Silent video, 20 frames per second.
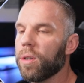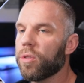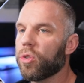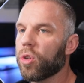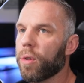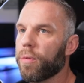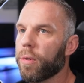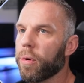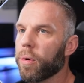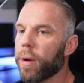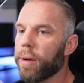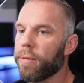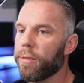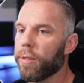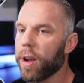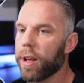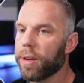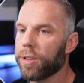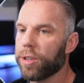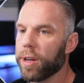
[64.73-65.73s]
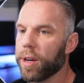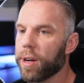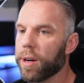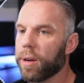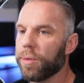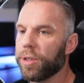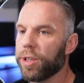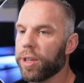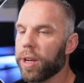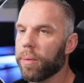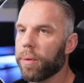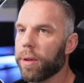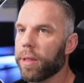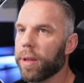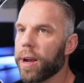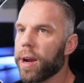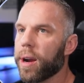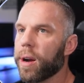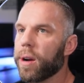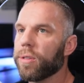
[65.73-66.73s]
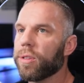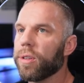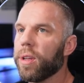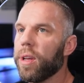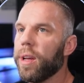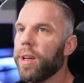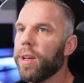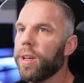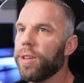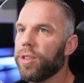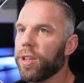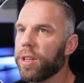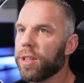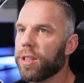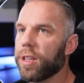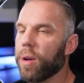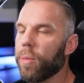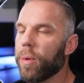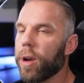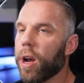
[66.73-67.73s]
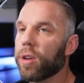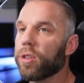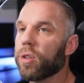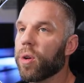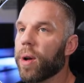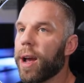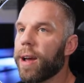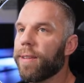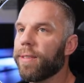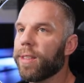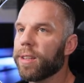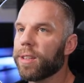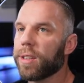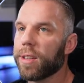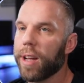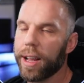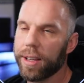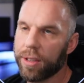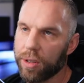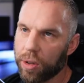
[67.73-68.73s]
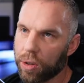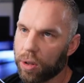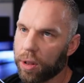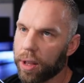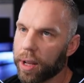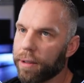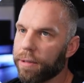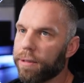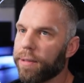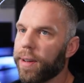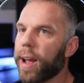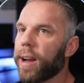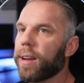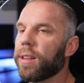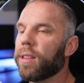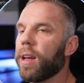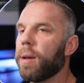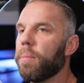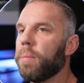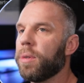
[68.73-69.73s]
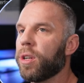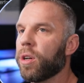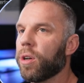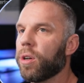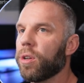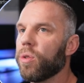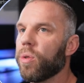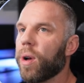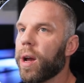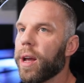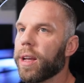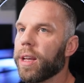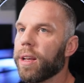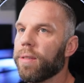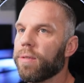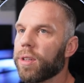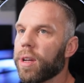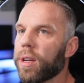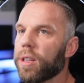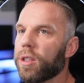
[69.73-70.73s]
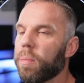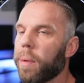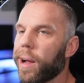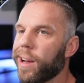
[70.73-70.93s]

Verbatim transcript: So if we refresh here, we should get rid of the errors. So you can see, we also have this nice little click effect that material UI gives us